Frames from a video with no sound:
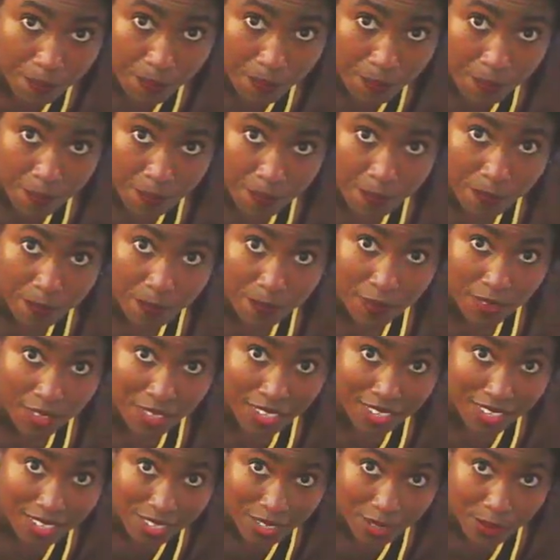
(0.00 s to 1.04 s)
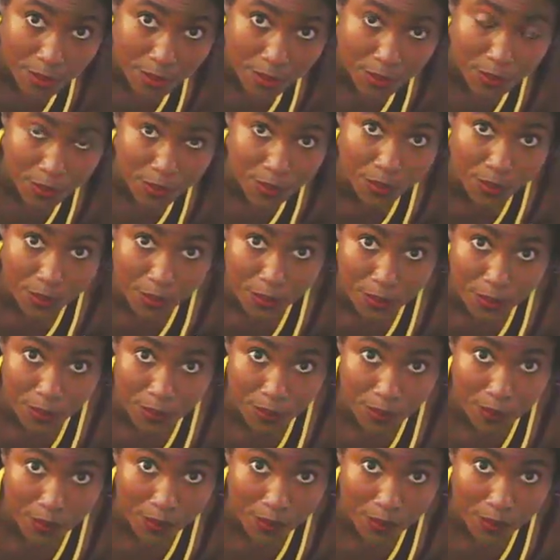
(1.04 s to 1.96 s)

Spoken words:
[no speech]